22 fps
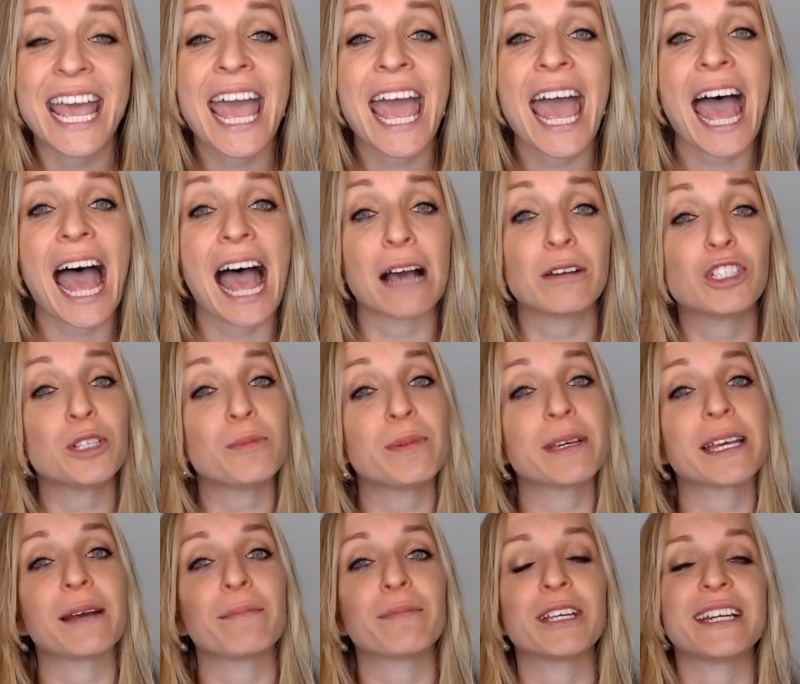how to
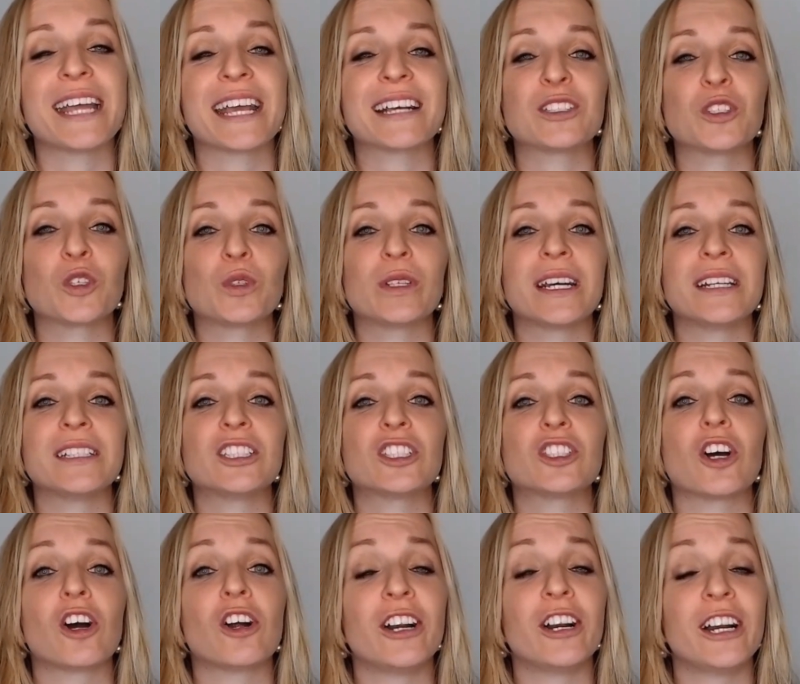become the next online
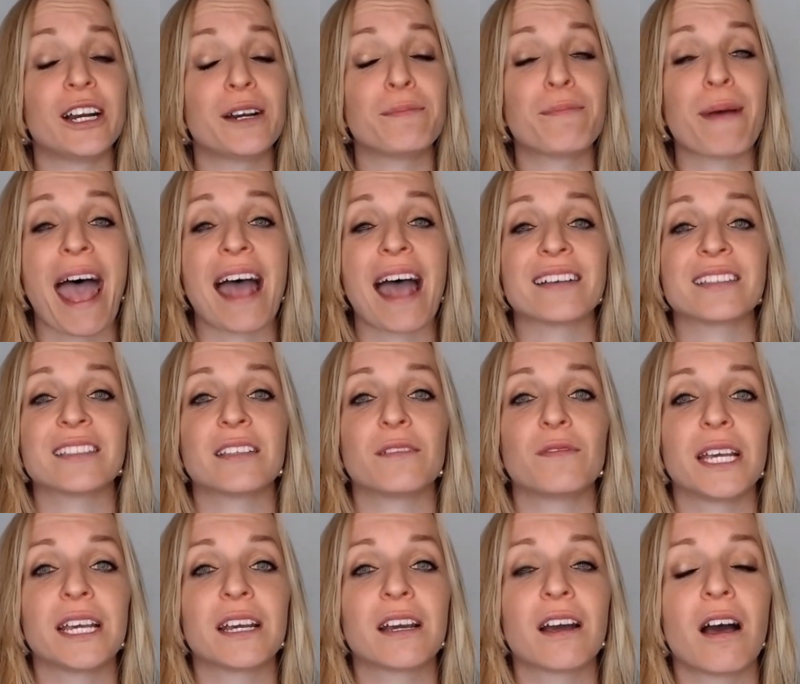star, earn passive
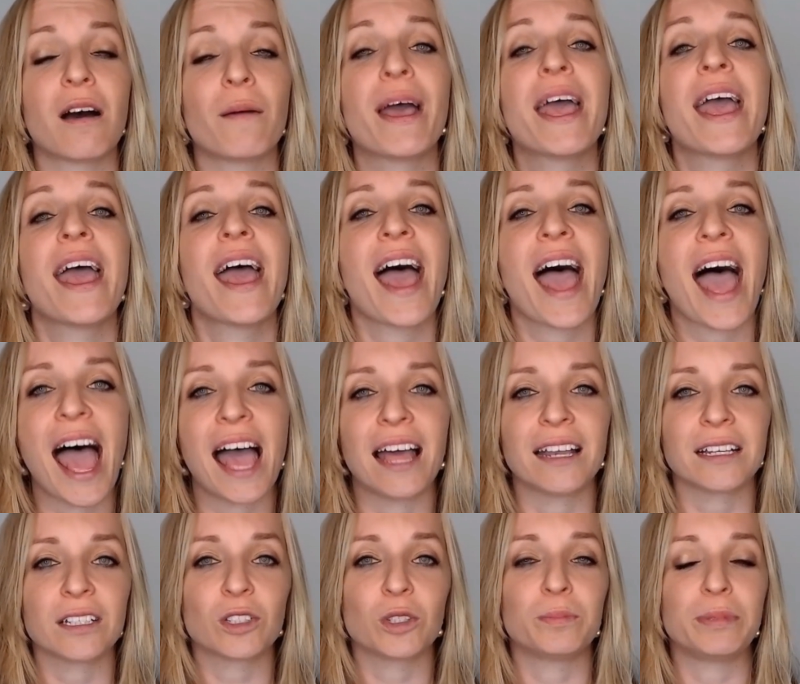income,
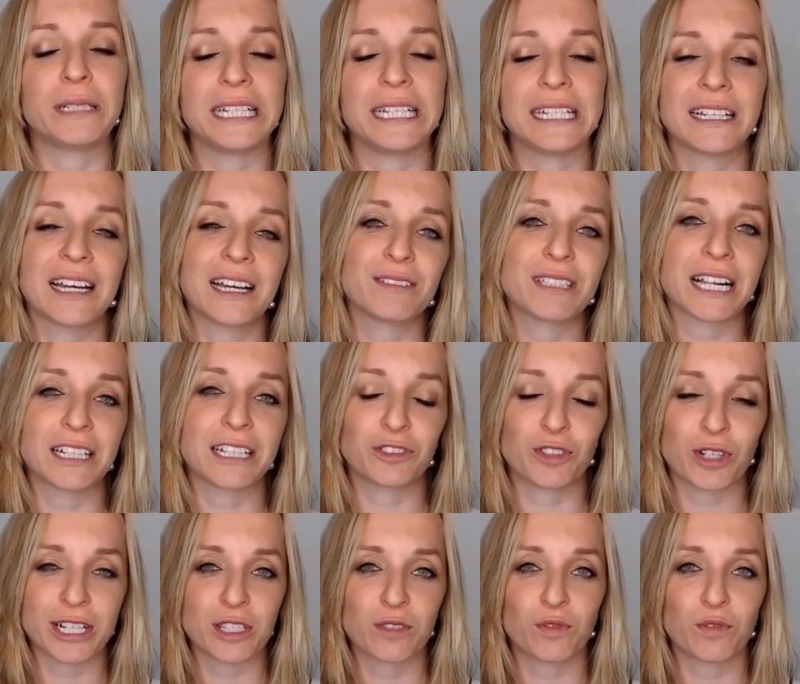and complete lifestyle
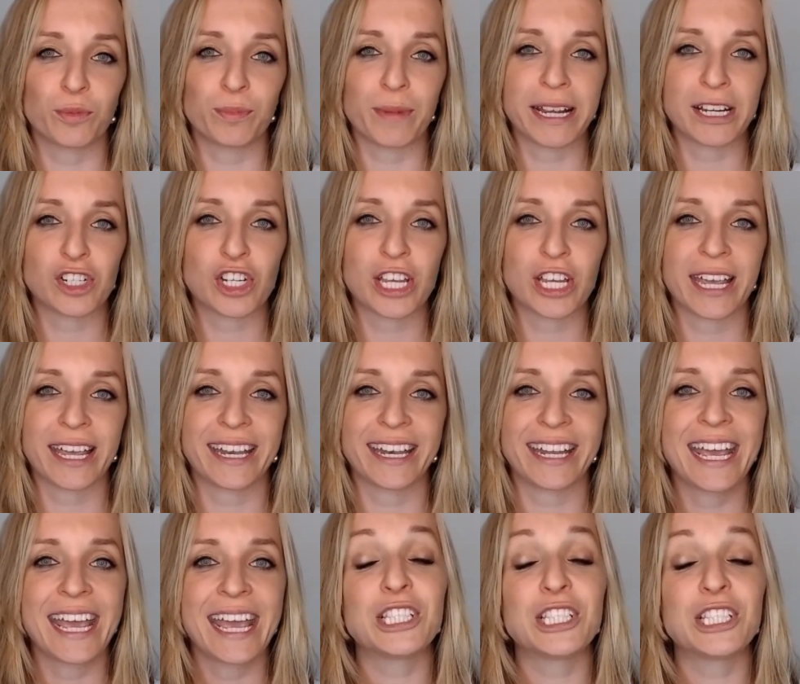transformation.
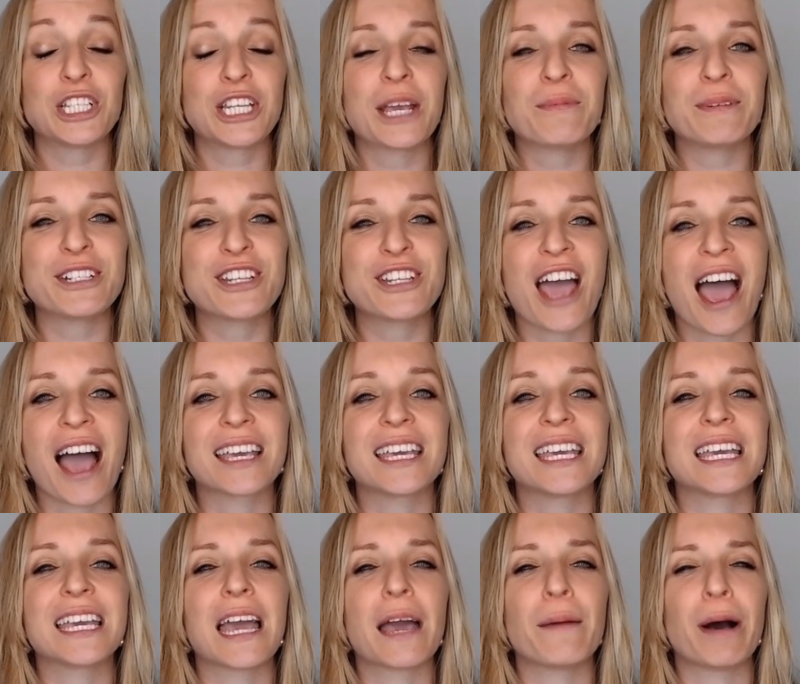Today we're
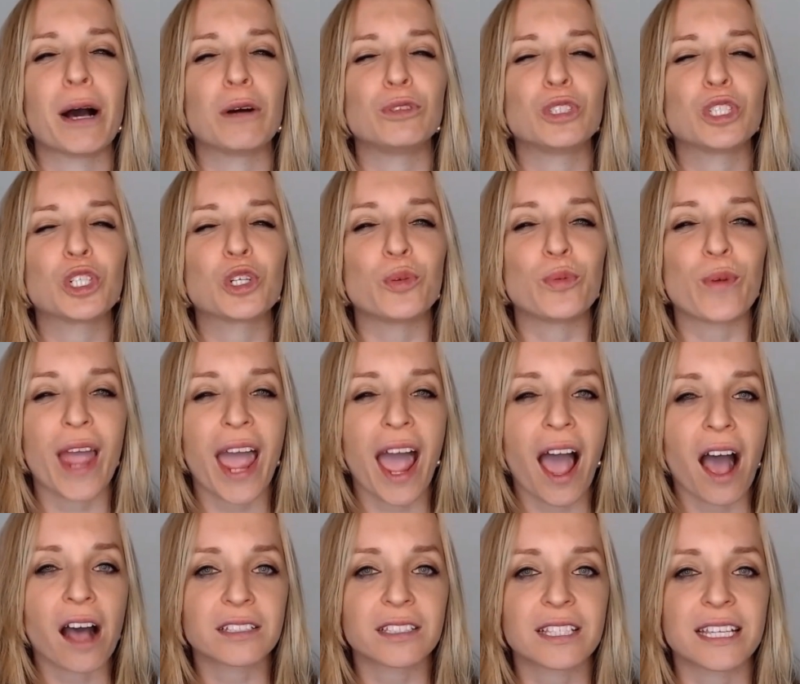talking about
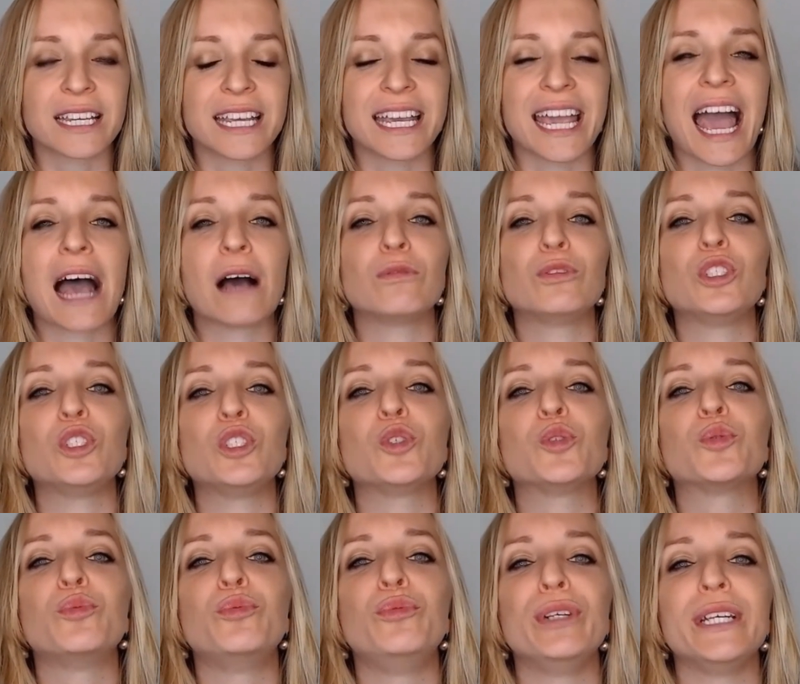curiosity, how to
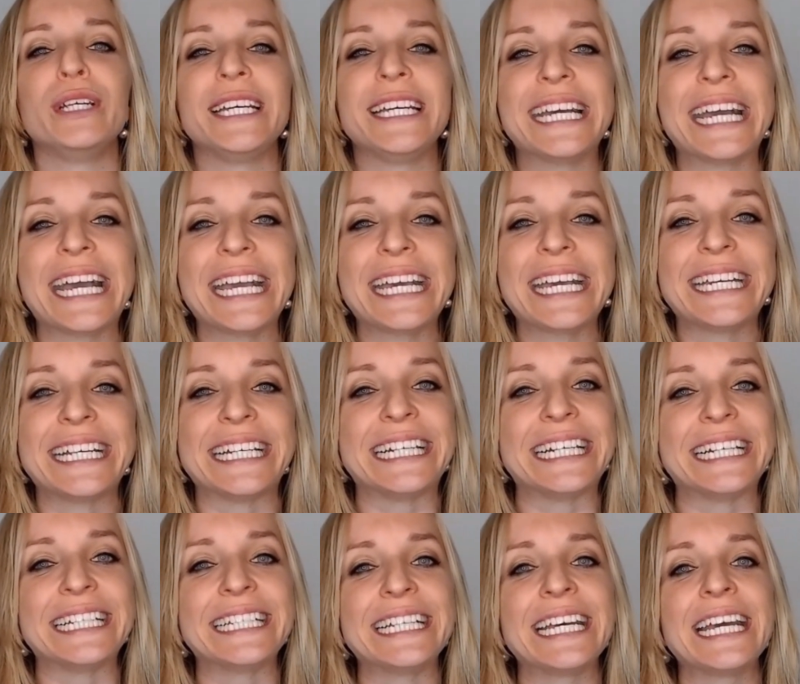create
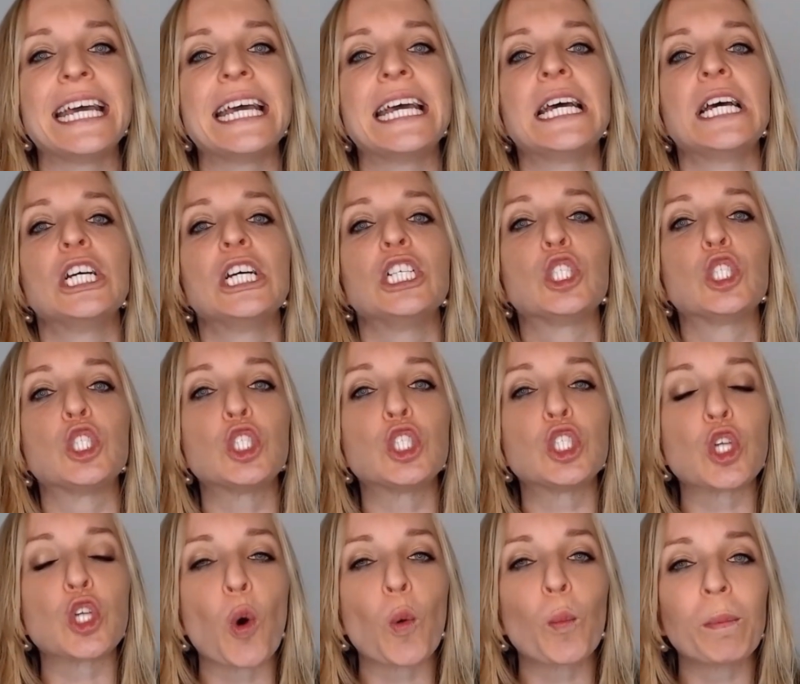it
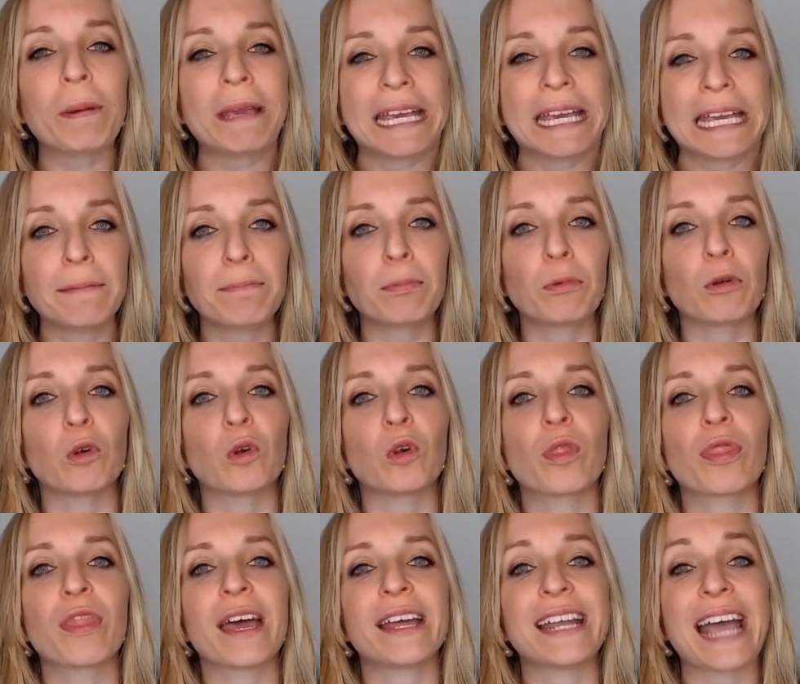so people
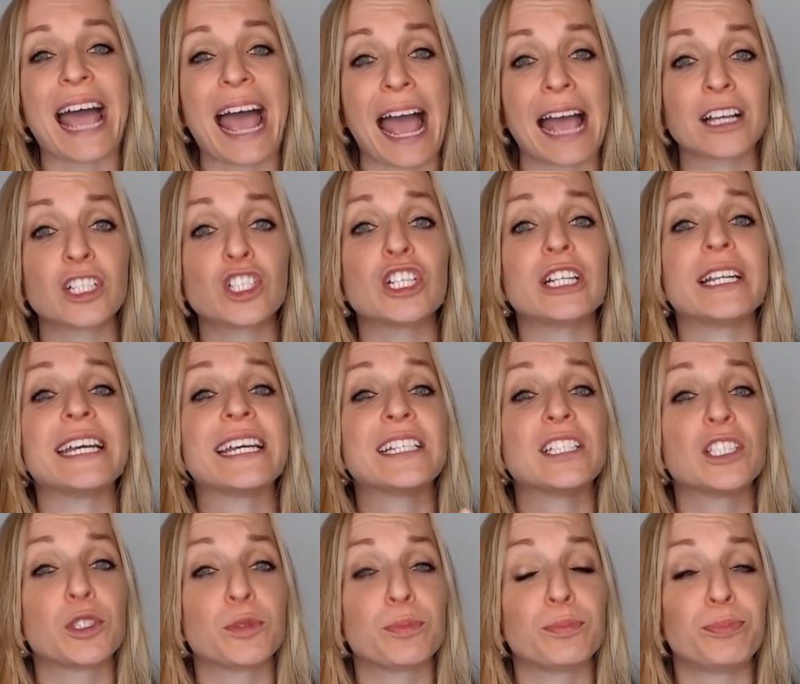that actually
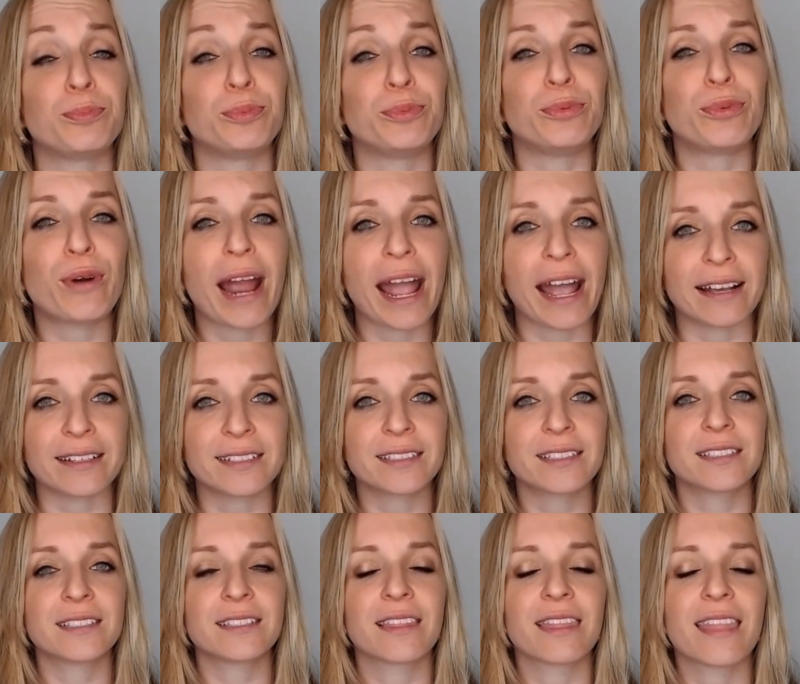
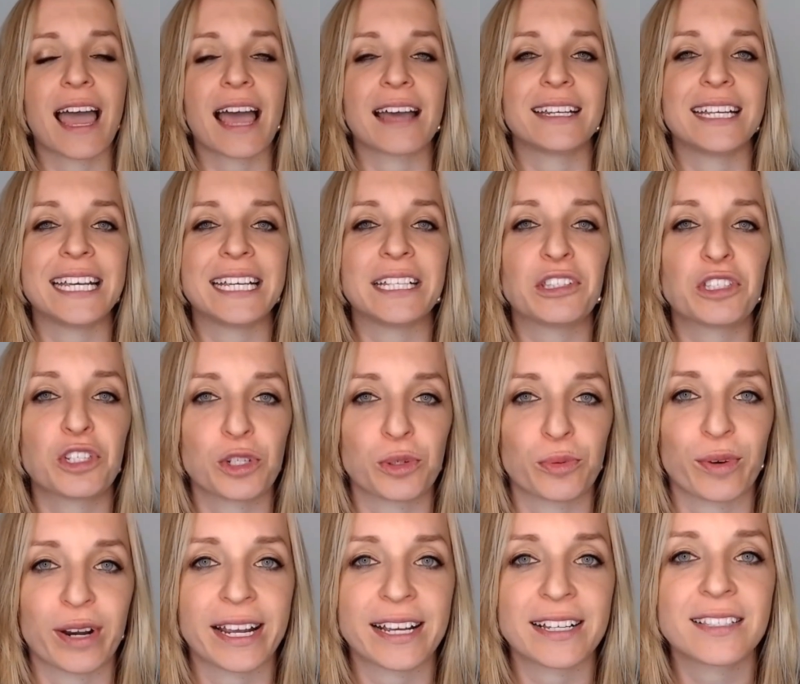express that
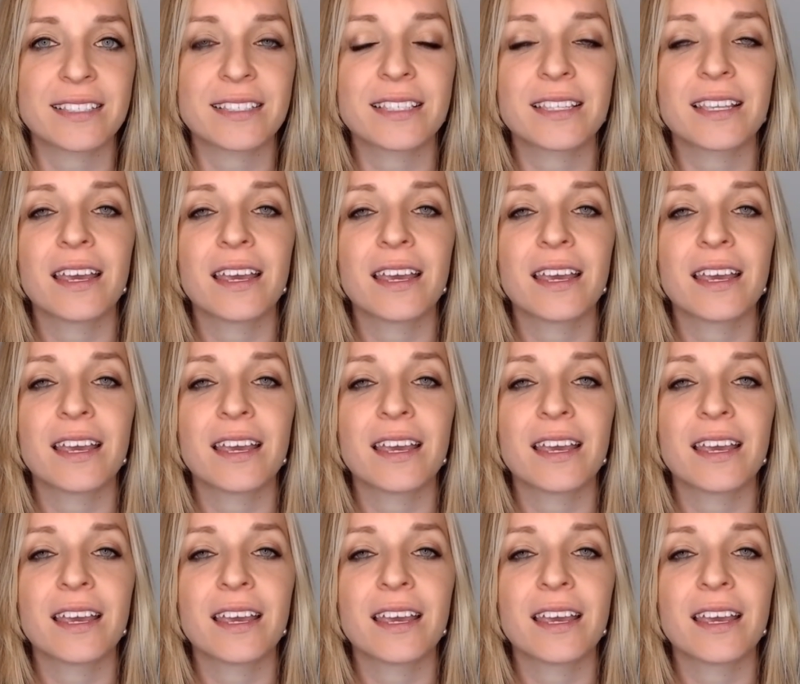interest,